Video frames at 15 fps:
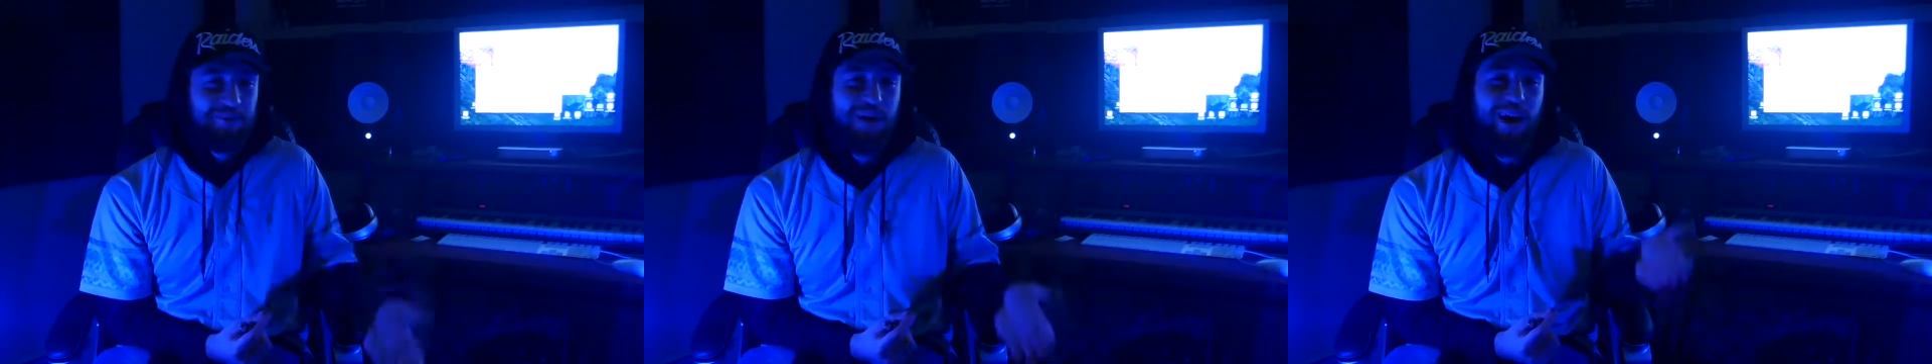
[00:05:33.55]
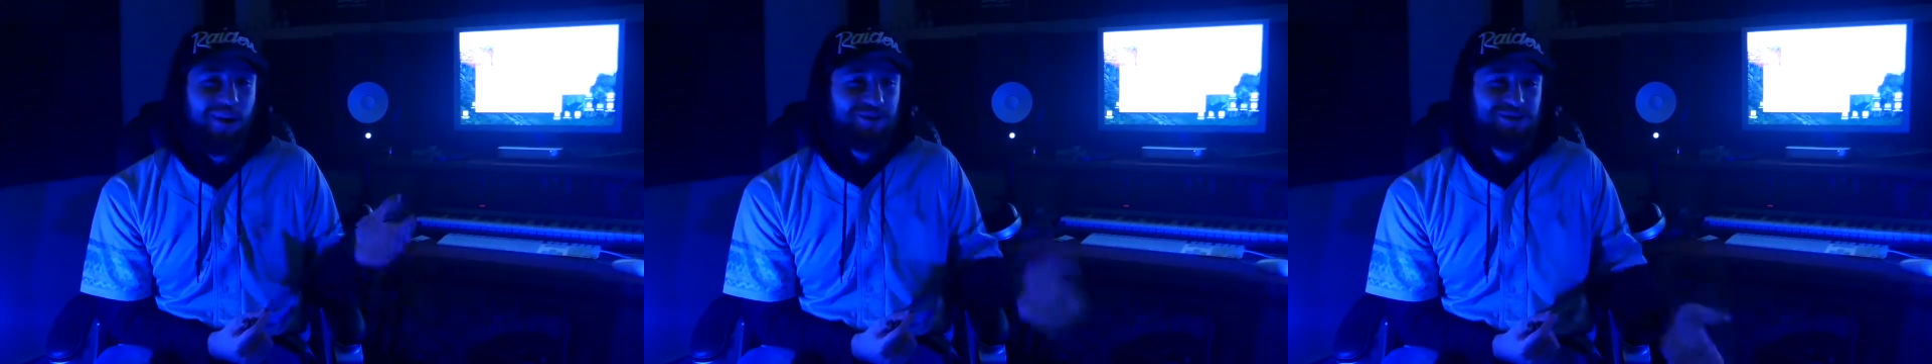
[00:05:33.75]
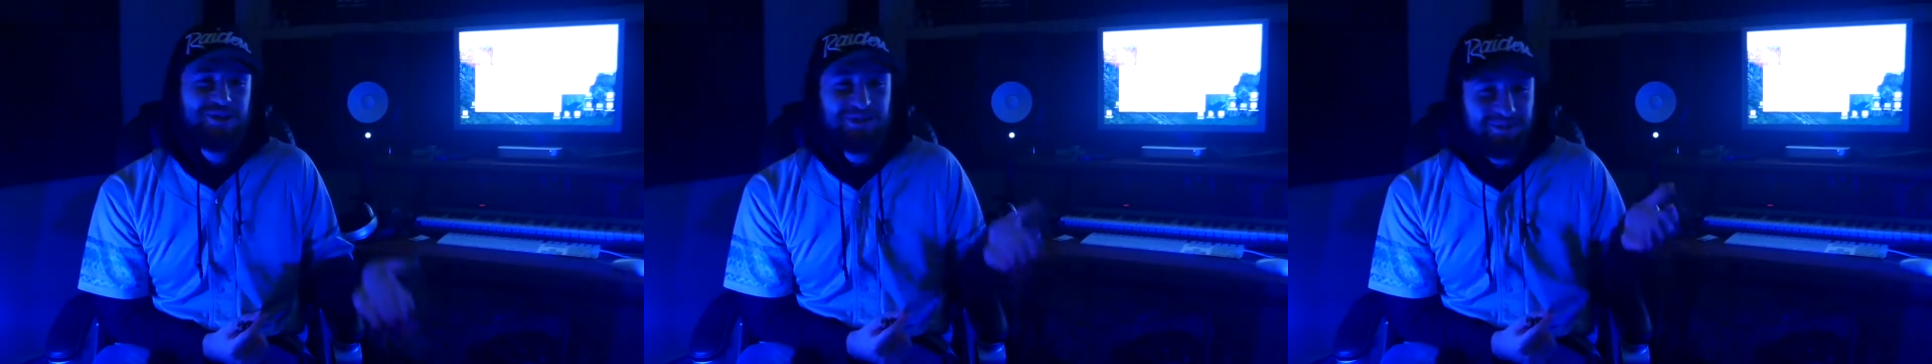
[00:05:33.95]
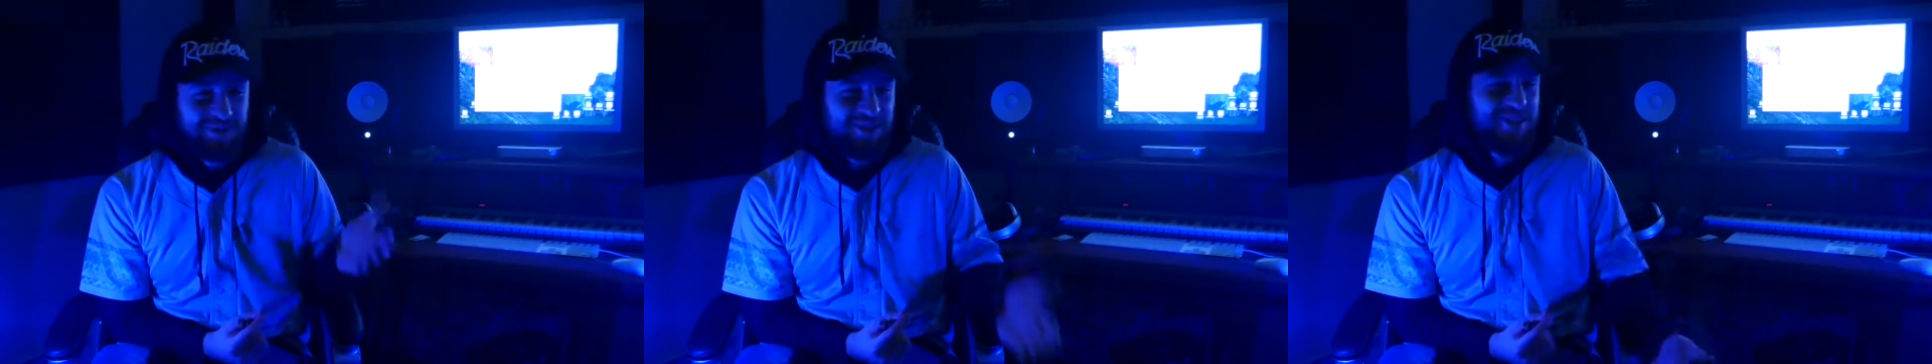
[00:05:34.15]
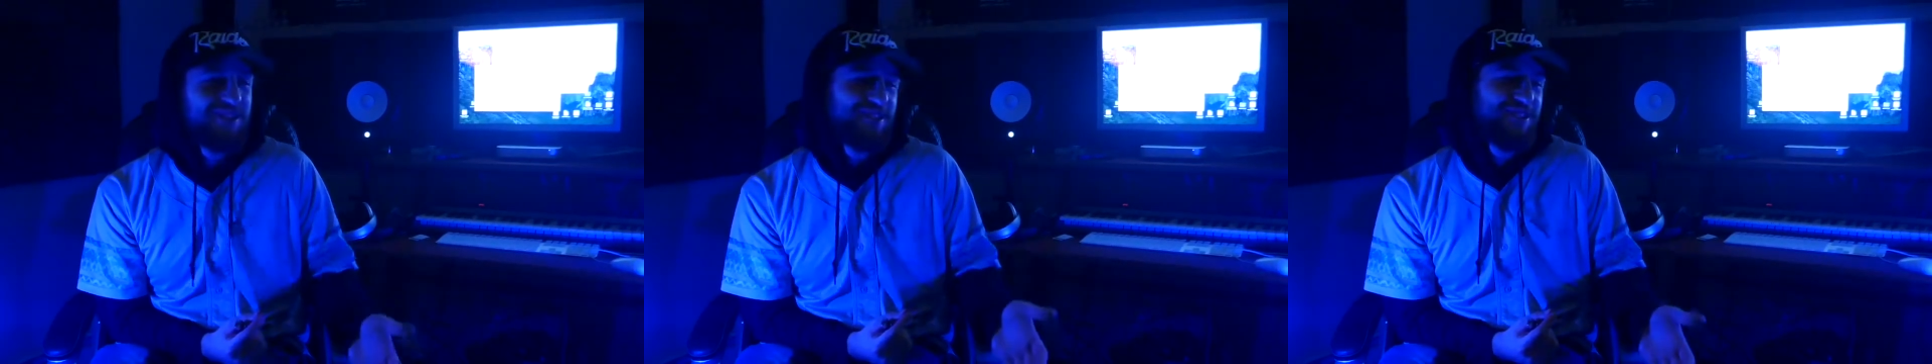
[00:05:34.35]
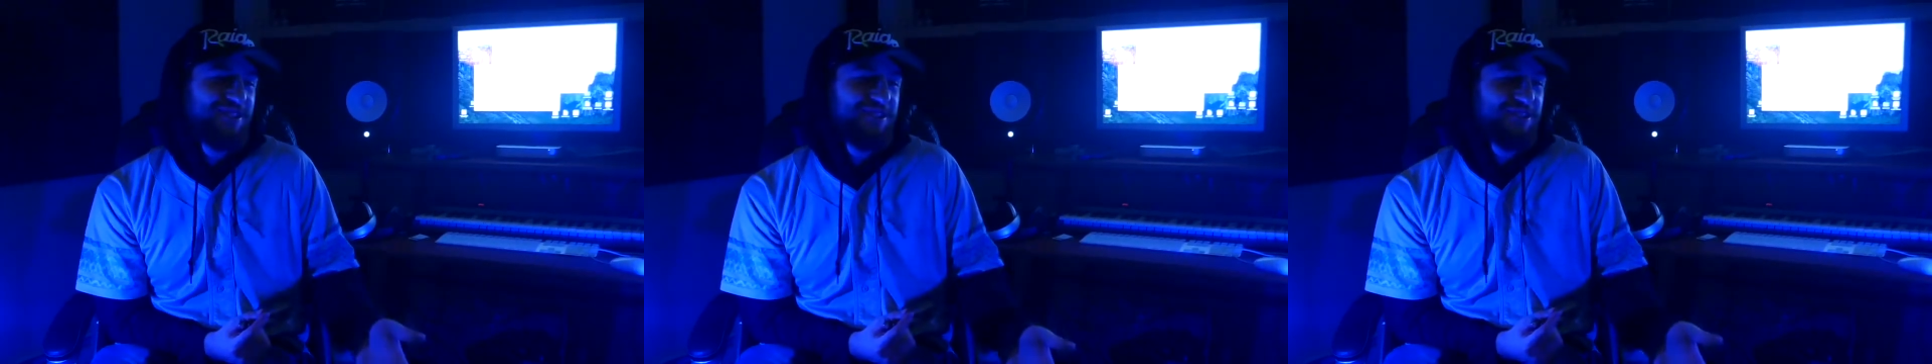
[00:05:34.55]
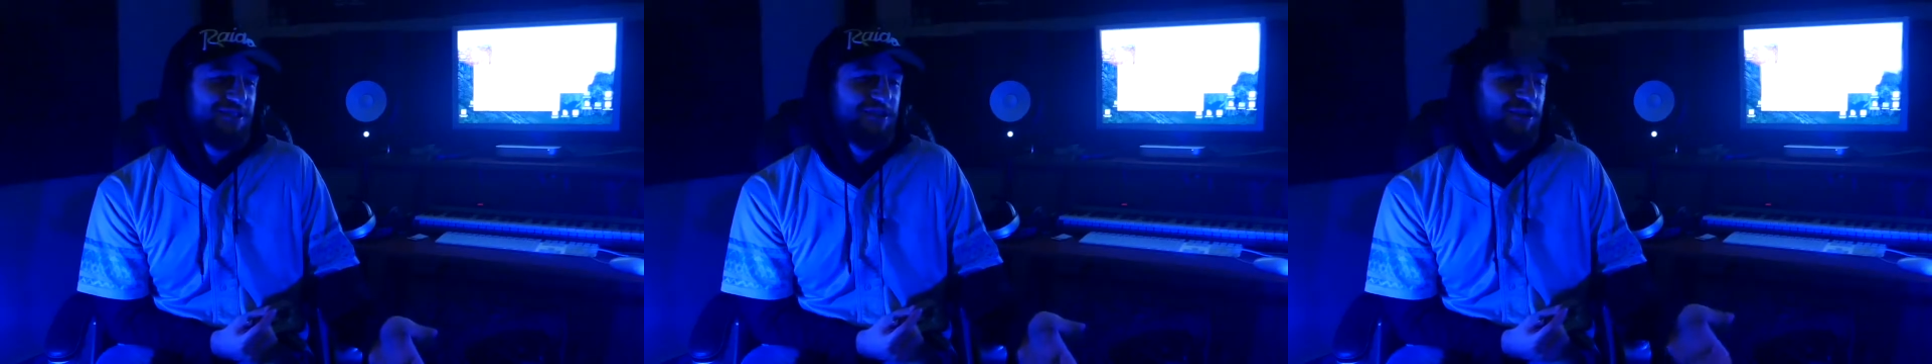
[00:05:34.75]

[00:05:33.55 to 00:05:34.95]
probably shouldn't be listening to.